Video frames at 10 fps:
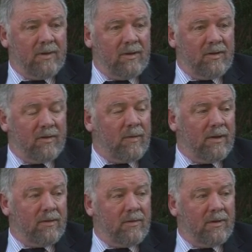you just
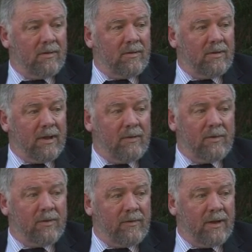wonder what they
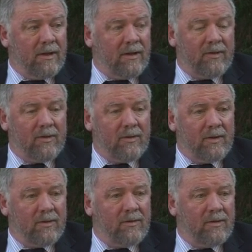would have done. They
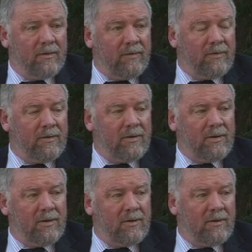certainly couldn't have afforded
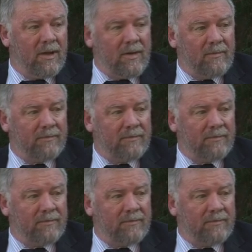to do that.